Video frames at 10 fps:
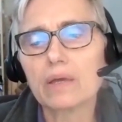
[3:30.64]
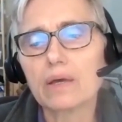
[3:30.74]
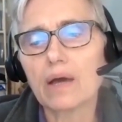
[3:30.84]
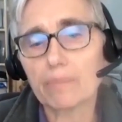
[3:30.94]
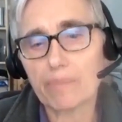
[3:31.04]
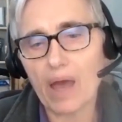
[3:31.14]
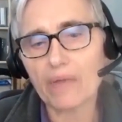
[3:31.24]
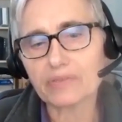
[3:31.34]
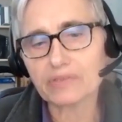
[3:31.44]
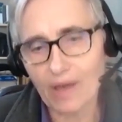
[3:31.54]

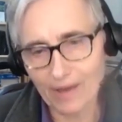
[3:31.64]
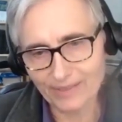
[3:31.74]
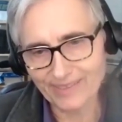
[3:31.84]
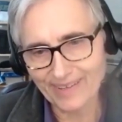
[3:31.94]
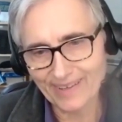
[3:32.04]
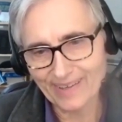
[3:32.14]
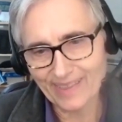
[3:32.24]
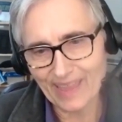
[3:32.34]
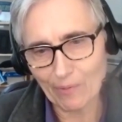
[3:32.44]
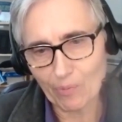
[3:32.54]
hypothesize
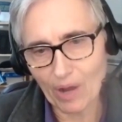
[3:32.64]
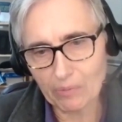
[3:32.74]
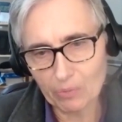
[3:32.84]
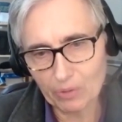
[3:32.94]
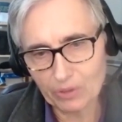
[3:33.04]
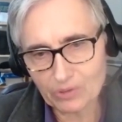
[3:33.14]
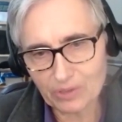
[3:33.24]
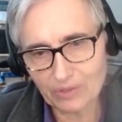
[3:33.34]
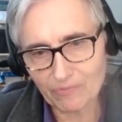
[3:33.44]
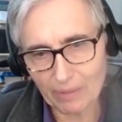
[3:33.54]
that we're probably
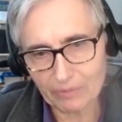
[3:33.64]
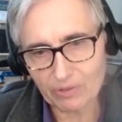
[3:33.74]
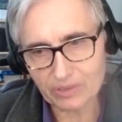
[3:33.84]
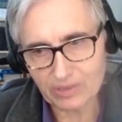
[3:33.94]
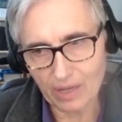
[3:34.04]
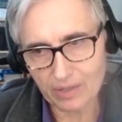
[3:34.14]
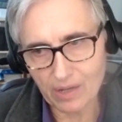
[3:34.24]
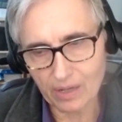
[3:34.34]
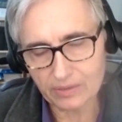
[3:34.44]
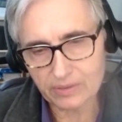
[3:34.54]
reducing inflammatory
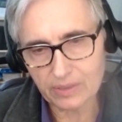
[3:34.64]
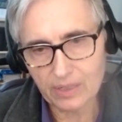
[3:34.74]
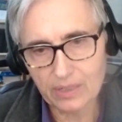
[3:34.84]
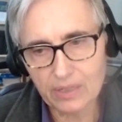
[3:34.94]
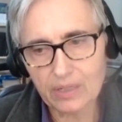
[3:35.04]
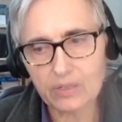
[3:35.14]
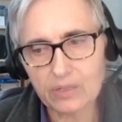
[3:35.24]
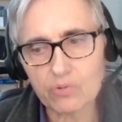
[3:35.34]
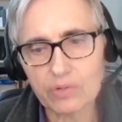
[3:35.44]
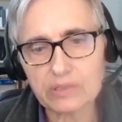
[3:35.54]
cytokines,
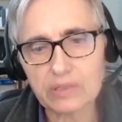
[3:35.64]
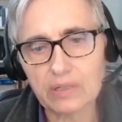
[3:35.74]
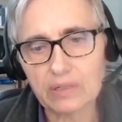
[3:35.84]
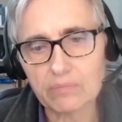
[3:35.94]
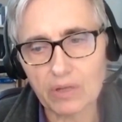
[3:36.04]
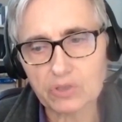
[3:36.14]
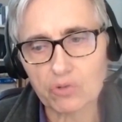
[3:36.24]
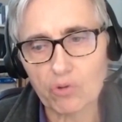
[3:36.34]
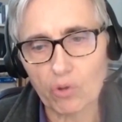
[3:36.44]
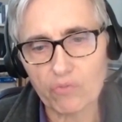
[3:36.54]
increasing muscle
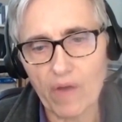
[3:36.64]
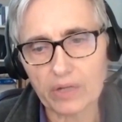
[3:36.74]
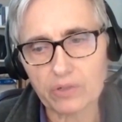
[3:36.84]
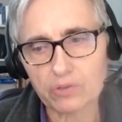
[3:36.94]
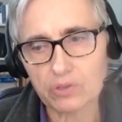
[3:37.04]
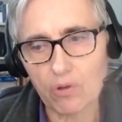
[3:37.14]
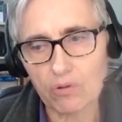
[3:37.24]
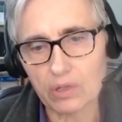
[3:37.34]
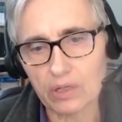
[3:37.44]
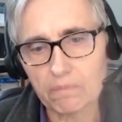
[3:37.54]
growth factors
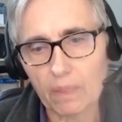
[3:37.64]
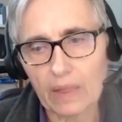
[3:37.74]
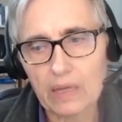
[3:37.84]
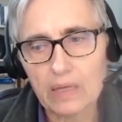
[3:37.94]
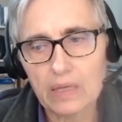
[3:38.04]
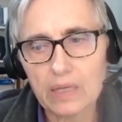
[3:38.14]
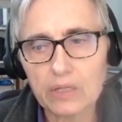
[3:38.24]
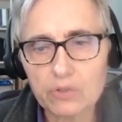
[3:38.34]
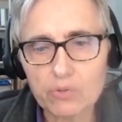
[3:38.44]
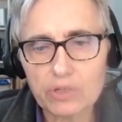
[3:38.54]
locally,
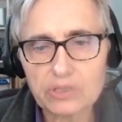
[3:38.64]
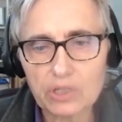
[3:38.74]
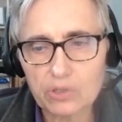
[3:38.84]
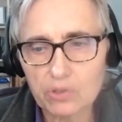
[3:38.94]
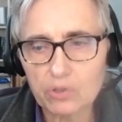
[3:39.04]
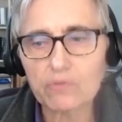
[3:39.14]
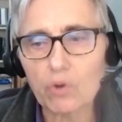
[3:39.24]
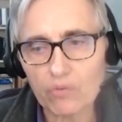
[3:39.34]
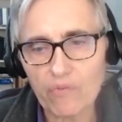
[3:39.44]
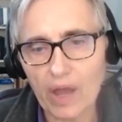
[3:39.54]
increasing nerve
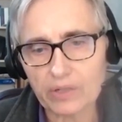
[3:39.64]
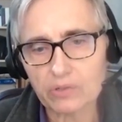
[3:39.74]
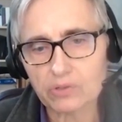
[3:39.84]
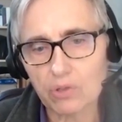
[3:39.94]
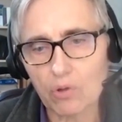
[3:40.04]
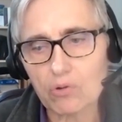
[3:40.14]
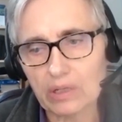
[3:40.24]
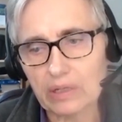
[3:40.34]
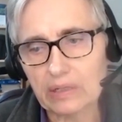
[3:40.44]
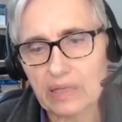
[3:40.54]
growth factors
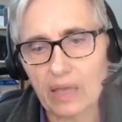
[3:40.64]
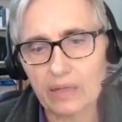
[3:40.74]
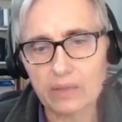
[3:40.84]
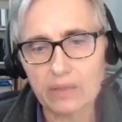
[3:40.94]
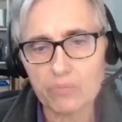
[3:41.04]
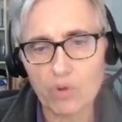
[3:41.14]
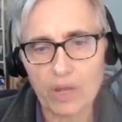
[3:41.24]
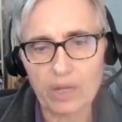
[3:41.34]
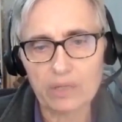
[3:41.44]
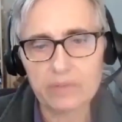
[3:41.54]
locally and in the
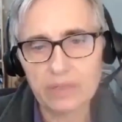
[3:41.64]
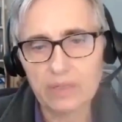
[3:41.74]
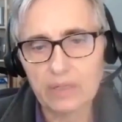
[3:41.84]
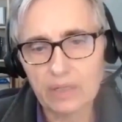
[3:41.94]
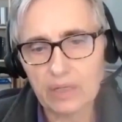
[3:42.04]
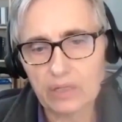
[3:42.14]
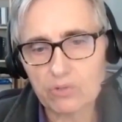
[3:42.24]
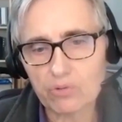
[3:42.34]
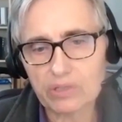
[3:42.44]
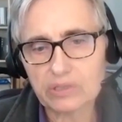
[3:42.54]
brain,
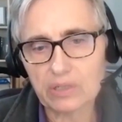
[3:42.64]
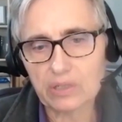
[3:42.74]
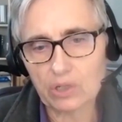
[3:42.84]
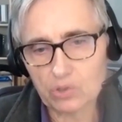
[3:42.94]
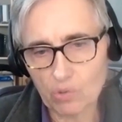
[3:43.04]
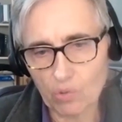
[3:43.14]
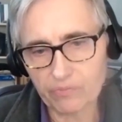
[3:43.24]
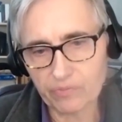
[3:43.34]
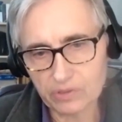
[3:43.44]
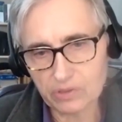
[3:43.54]
increasing
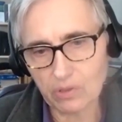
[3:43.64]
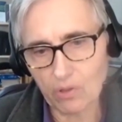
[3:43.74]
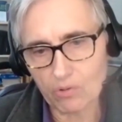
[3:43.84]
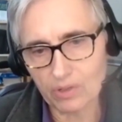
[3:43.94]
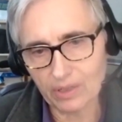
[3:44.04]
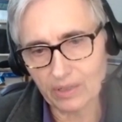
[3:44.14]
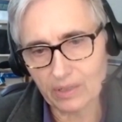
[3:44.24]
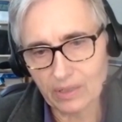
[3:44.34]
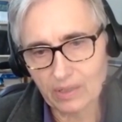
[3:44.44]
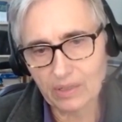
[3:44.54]
endorphins
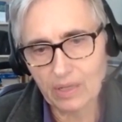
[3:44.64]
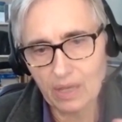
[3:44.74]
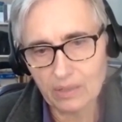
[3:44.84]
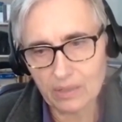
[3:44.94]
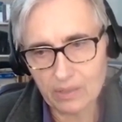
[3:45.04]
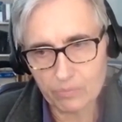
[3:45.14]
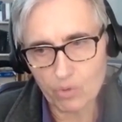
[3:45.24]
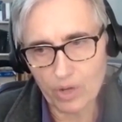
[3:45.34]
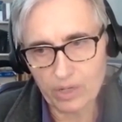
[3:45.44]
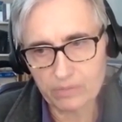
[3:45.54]
locally and in the
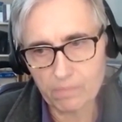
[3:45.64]
brain.